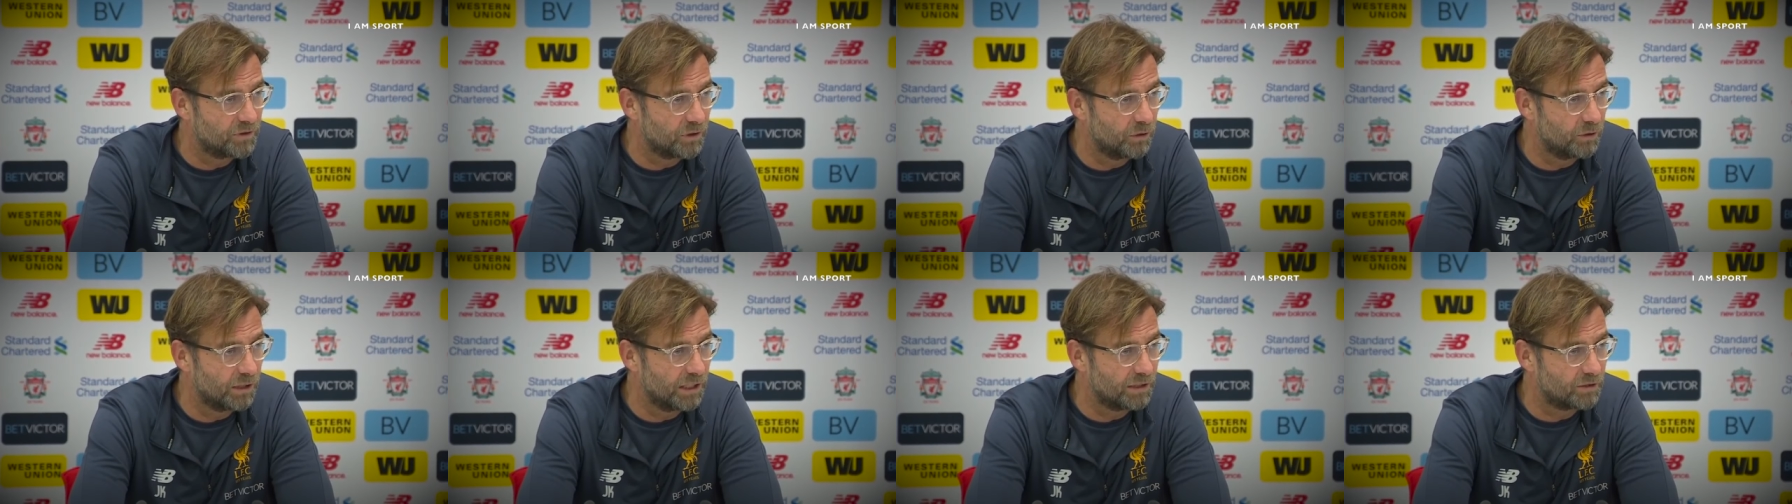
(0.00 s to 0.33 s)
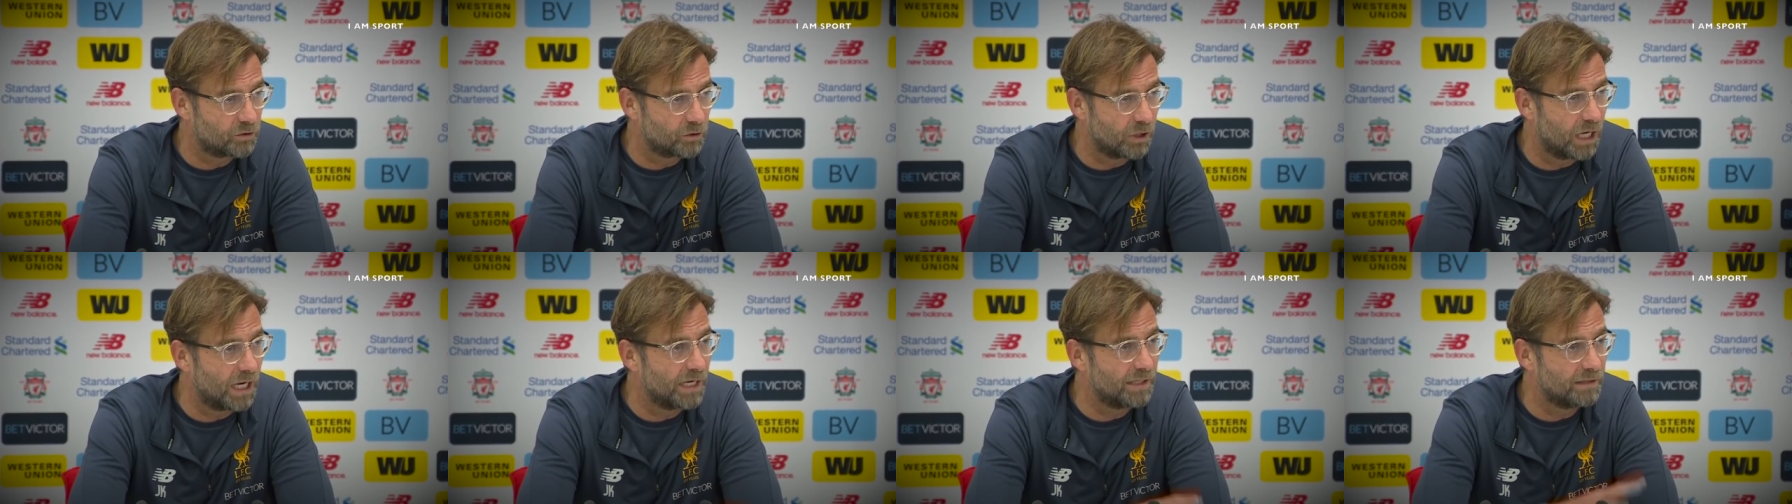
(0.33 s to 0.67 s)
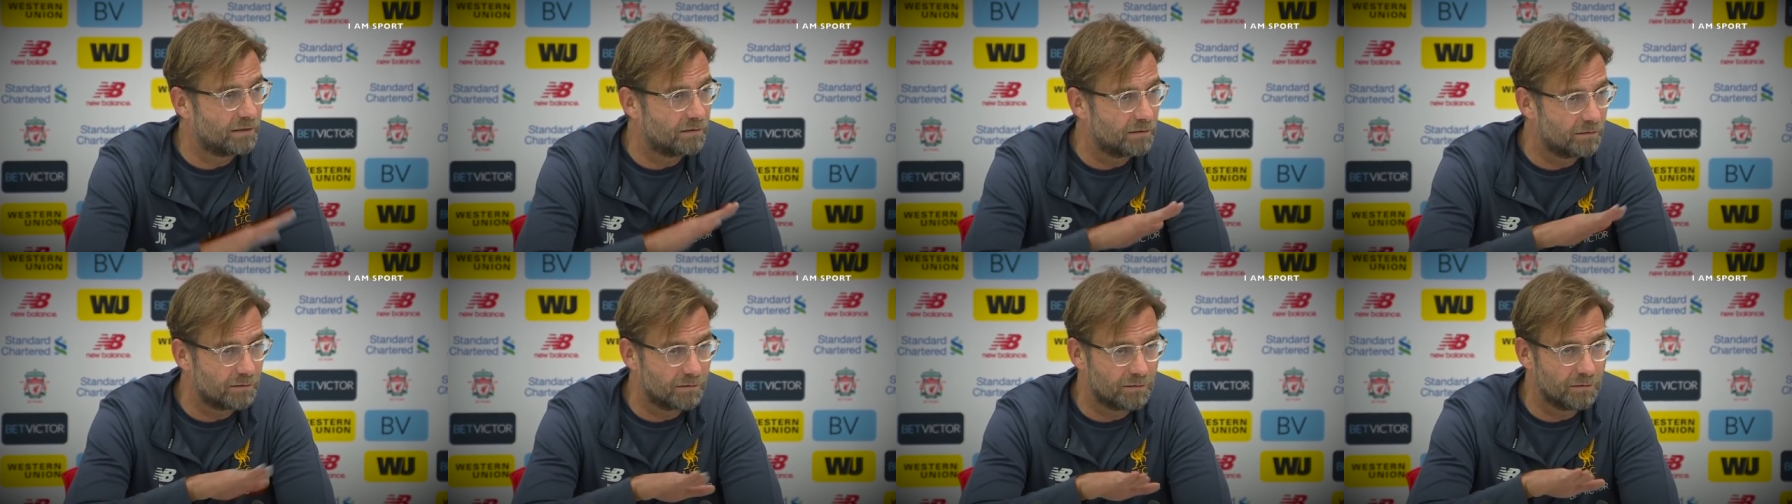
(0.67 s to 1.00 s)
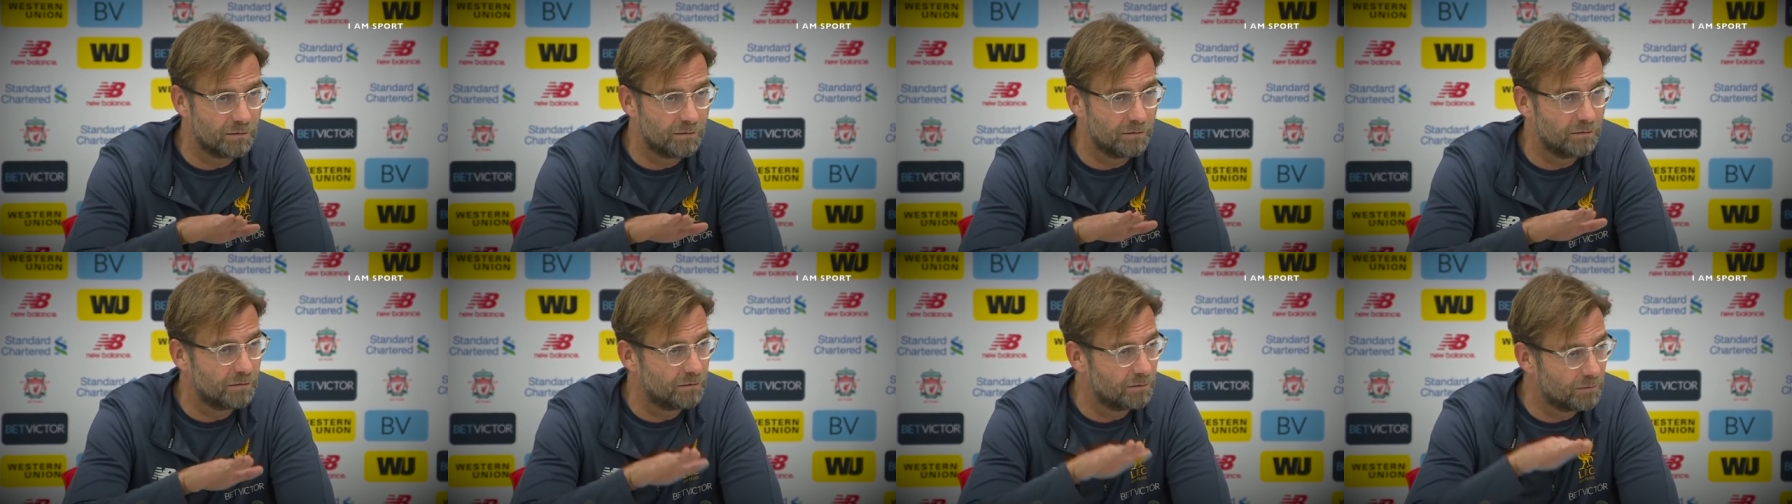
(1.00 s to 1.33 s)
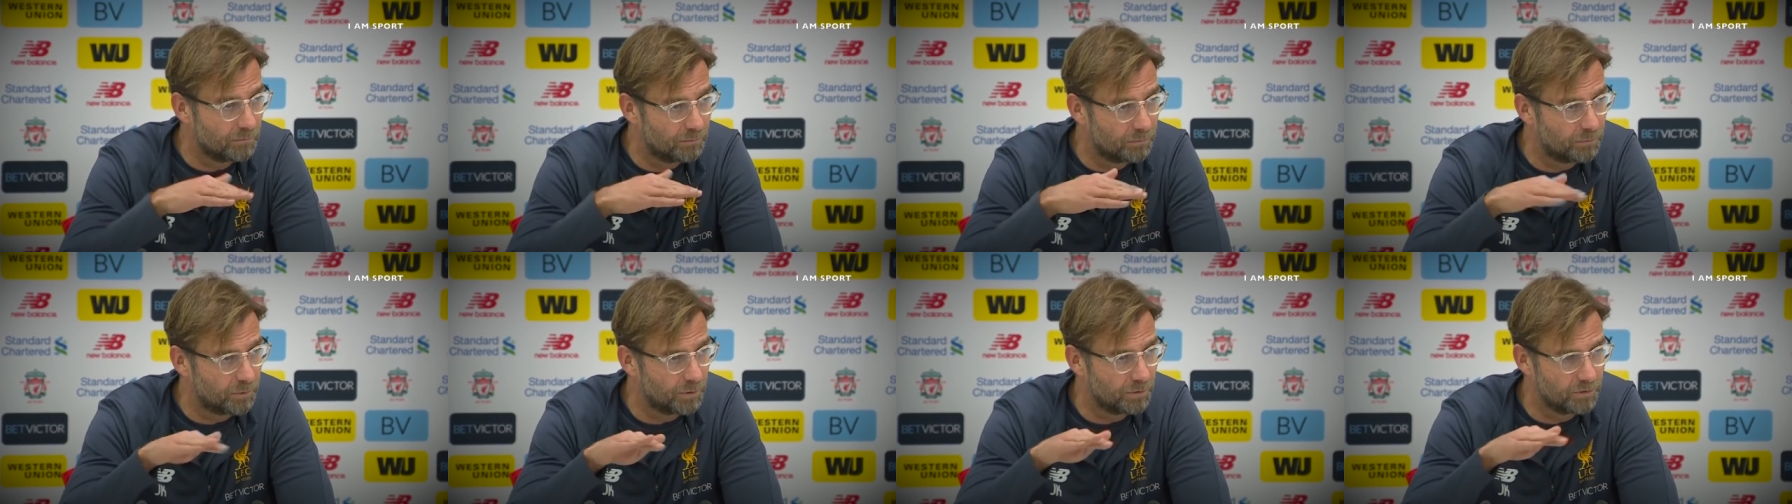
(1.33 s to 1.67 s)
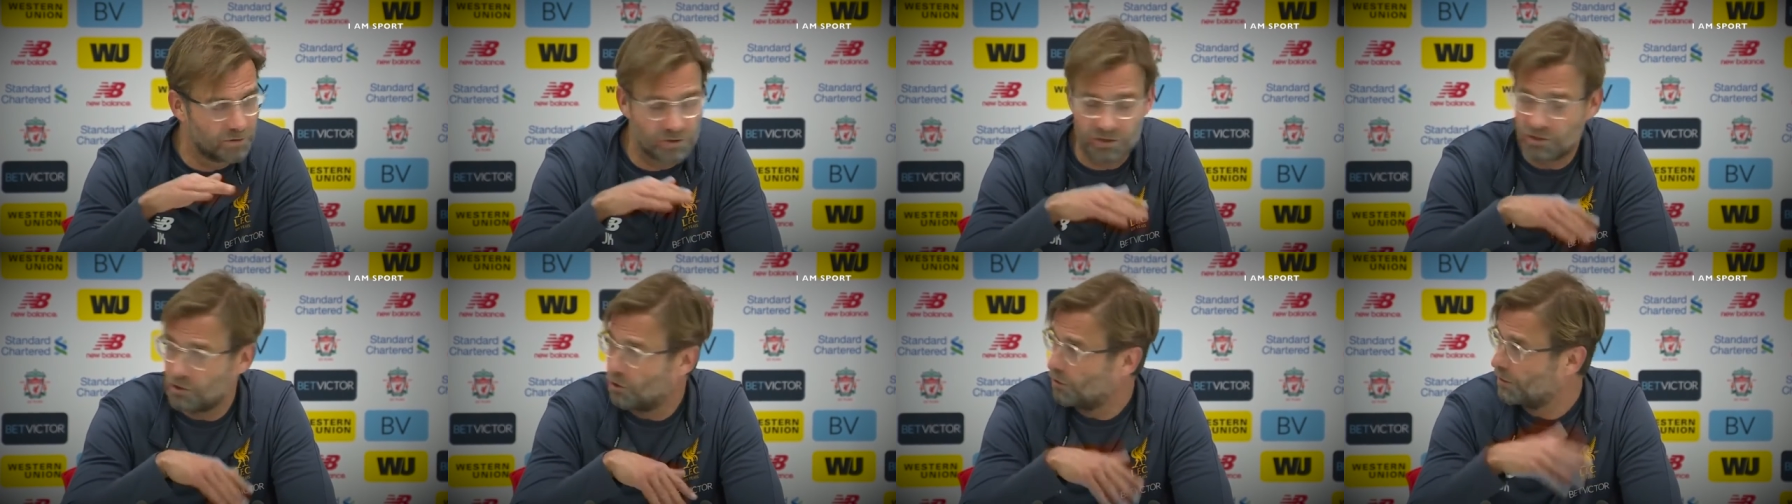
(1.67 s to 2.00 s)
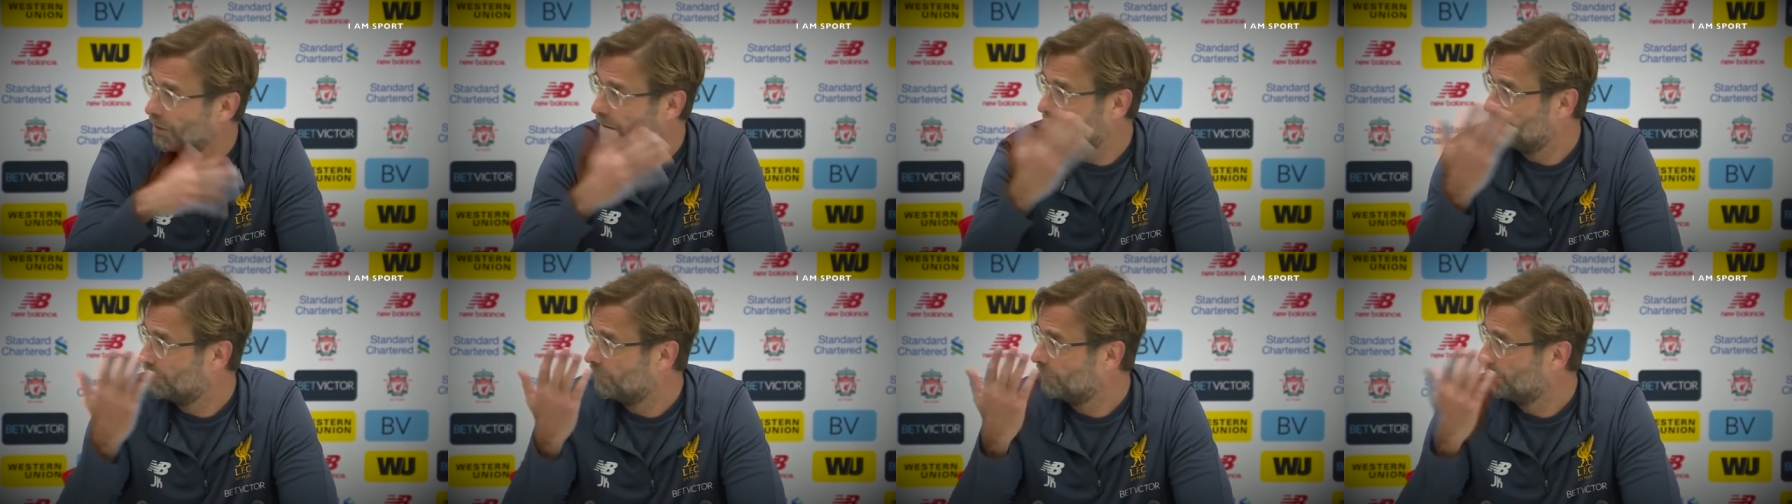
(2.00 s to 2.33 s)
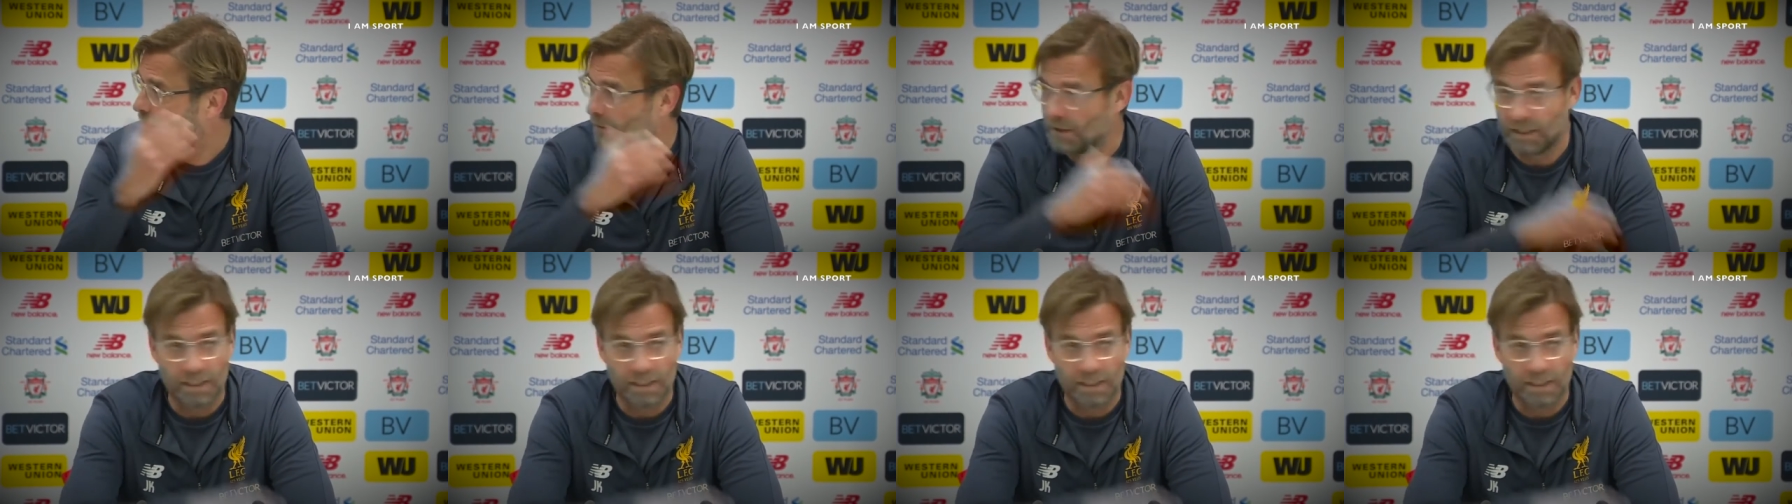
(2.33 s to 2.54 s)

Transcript: so I tried to, to put a story.